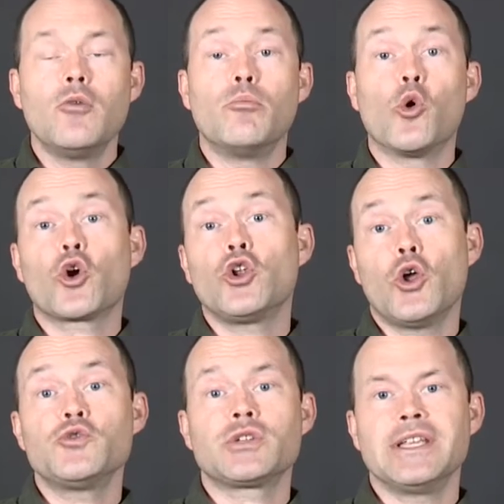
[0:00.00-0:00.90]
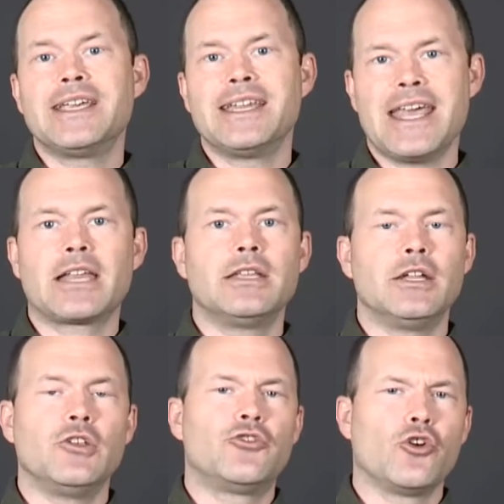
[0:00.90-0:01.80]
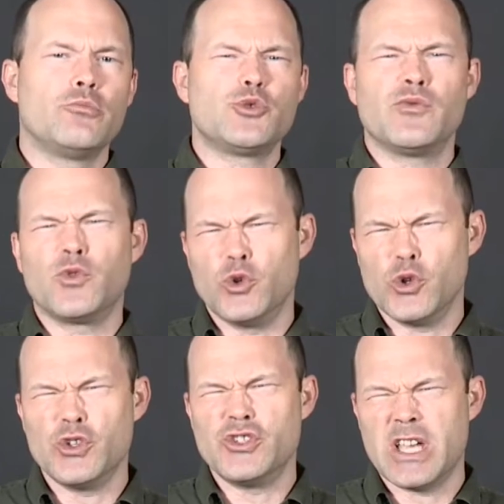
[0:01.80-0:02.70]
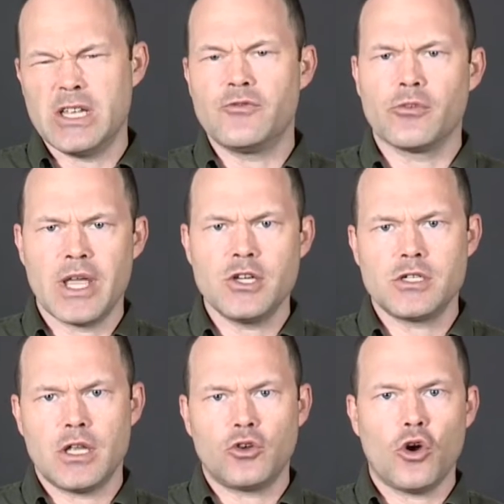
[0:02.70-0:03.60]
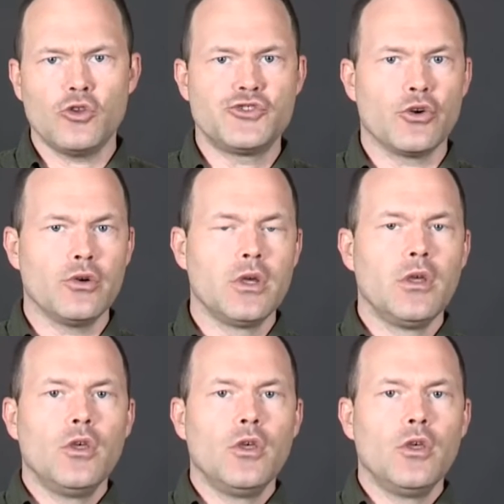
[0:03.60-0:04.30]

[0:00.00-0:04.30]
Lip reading: more closely connected in terms of goods and information and culture